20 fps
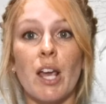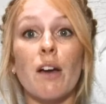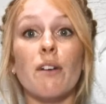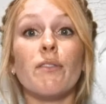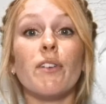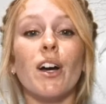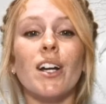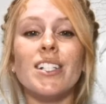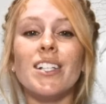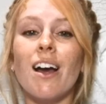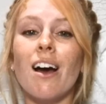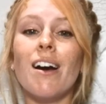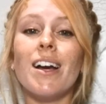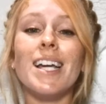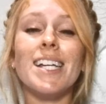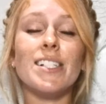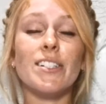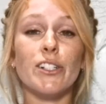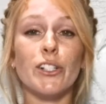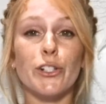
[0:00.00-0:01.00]
For our
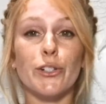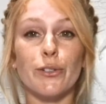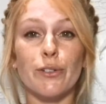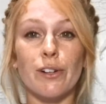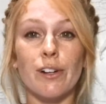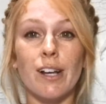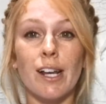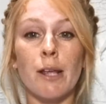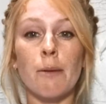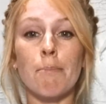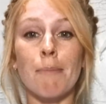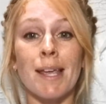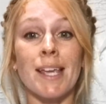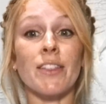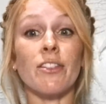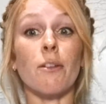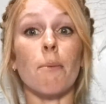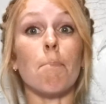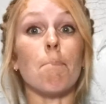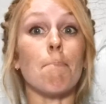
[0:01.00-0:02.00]
targets to truly
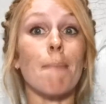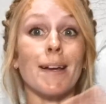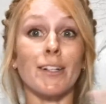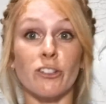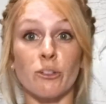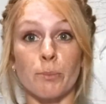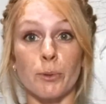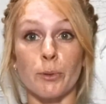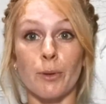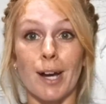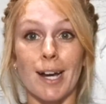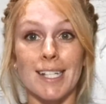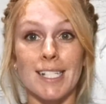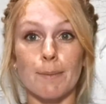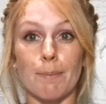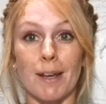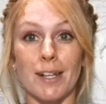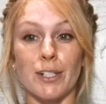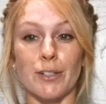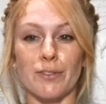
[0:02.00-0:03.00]
meet the measurable
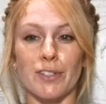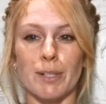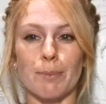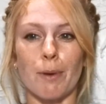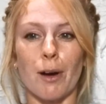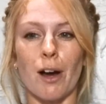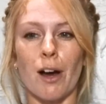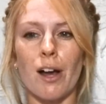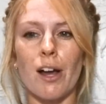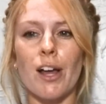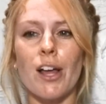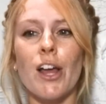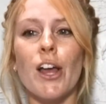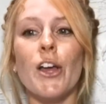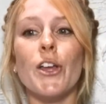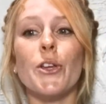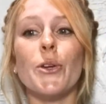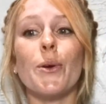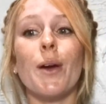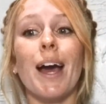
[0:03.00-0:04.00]
aspect of SMART,
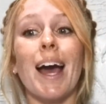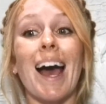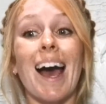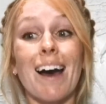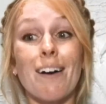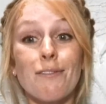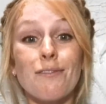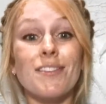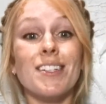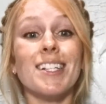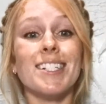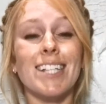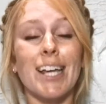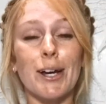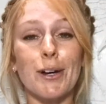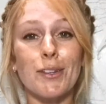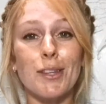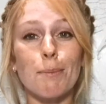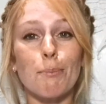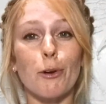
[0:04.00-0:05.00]
you have to
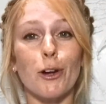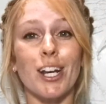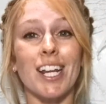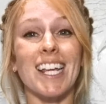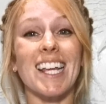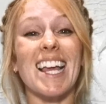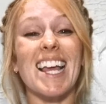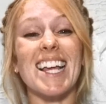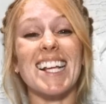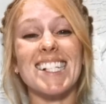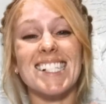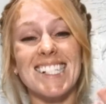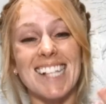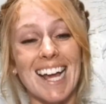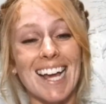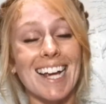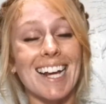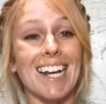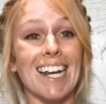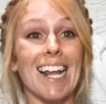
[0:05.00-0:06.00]
tell the breadie
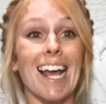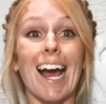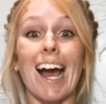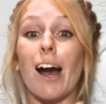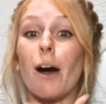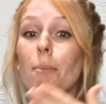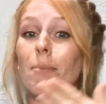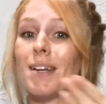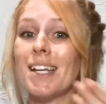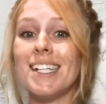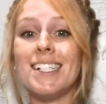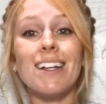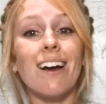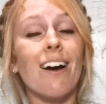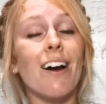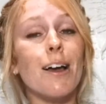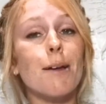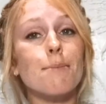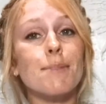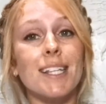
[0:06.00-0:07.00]
exactly how many
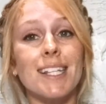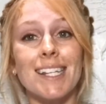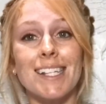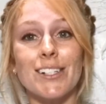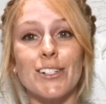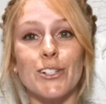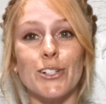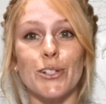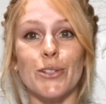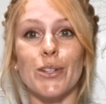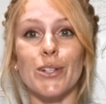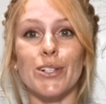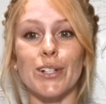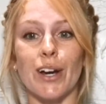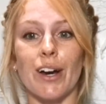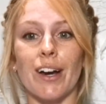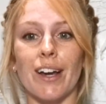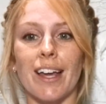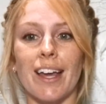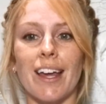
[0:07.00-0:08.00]
times they need to do the
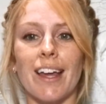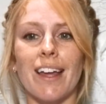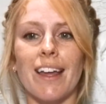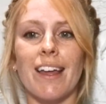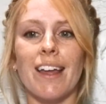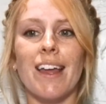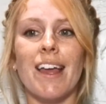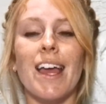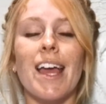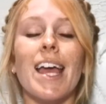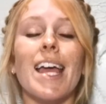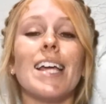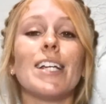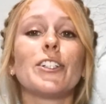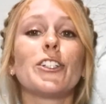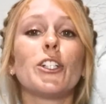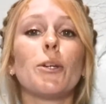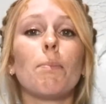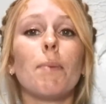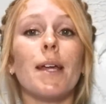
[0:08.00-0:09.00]
target. It
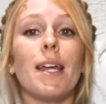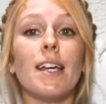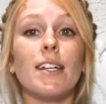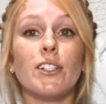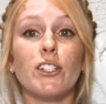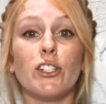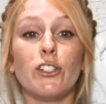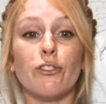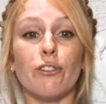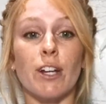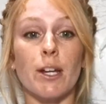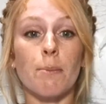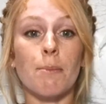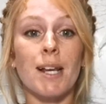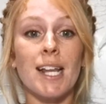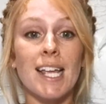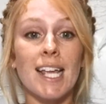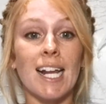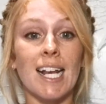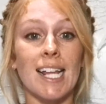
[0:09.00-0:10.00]
should be
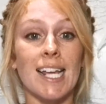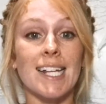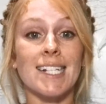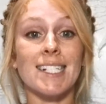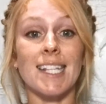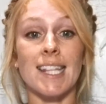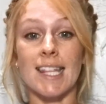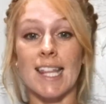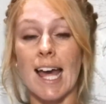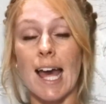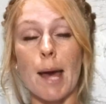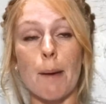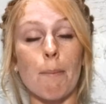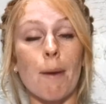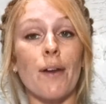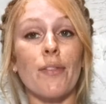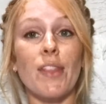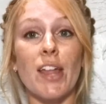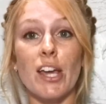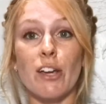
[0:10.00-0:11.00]
extremely clear to them
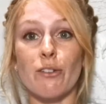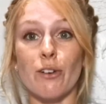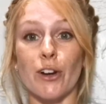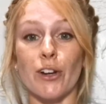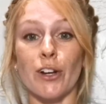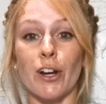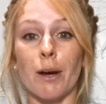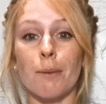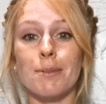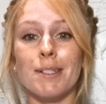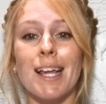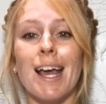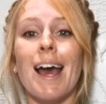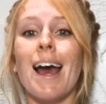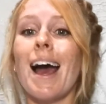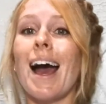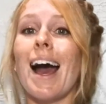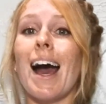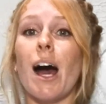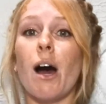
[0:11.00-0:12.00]
and their grown-ups
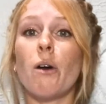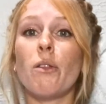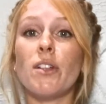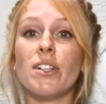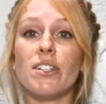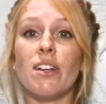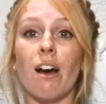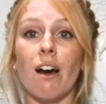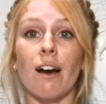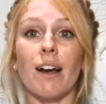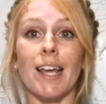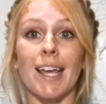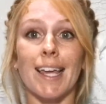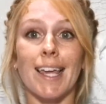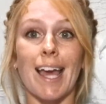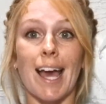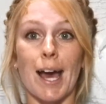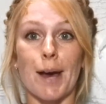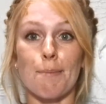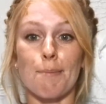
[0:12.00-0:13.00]
how the target
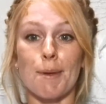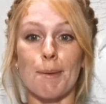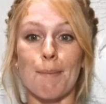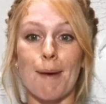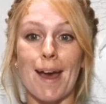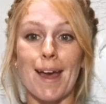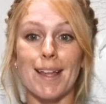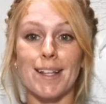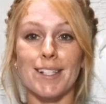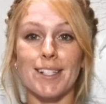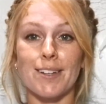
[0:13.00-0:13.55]
can be met.